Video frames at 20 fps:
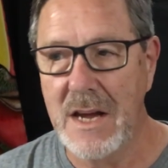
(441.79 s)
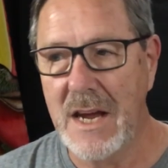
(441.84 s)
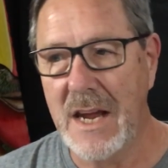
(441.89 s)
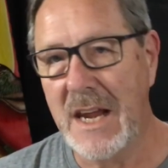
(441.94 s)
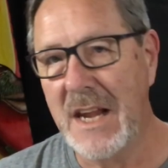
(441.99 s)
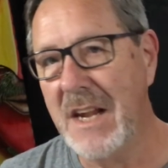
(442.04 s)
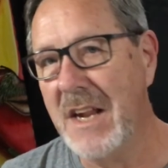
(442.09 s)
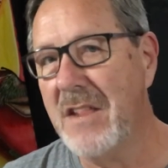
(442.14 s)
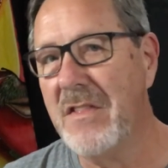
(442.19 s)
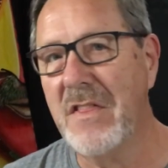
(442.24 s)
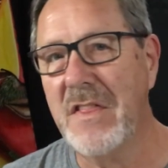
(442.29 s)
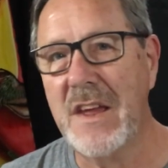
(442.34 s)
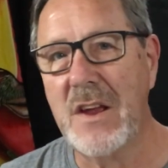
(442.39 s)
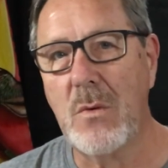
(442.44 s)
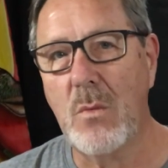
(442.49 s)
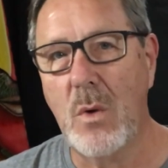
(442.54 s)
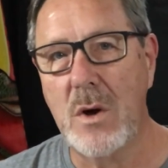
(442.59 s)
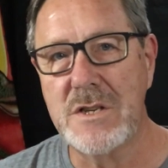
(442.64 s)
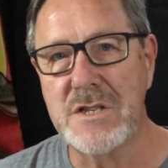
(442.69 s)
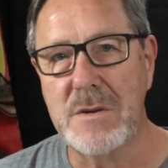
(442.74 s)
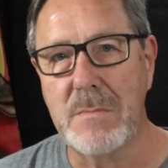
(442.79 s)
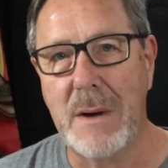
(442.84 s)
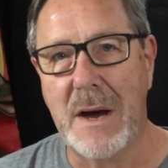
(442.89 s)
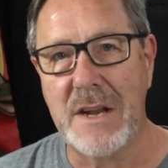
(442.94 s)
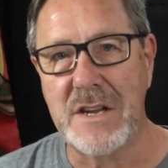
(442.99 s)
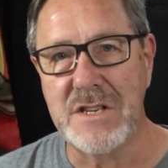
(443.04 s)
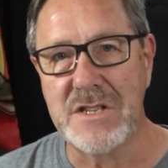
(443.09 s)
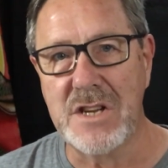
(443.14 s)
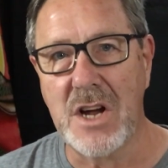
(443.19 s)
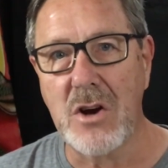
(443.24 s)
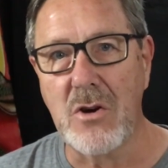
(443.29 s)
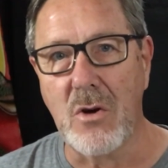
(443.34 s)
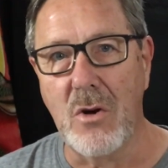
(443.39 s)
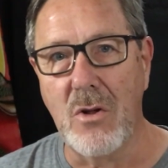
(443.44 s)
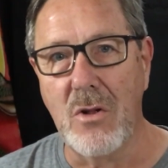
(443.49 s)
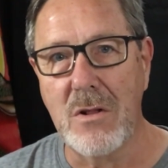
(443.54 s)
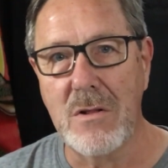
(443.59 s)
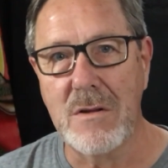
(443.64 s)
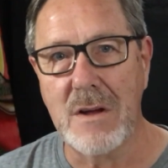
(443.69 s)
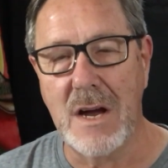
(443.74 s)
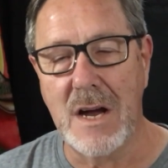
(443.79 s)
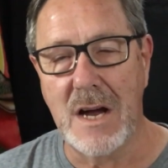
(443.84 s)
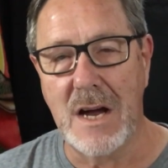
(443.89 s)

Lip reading: He didn't think once about his uncle,